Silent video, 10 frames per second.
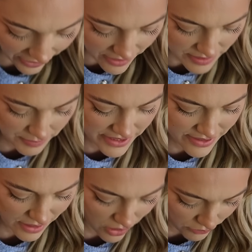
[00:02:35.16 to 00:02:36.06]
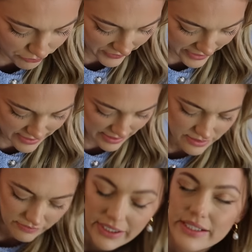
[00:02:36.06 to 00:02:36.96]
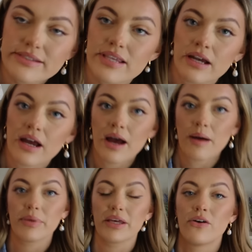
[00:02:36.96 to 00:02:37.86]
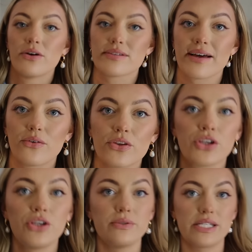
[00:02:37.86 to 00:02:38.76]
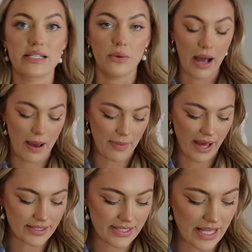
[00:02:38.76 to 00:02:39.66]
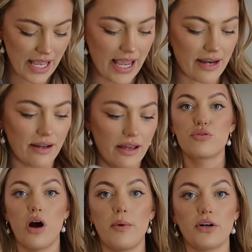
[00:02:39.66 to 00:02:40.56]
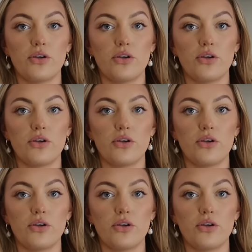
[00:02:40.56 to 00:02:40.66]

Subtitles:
girls, I'm gonna start off with accessories because I got the cutest little handbags in Primark.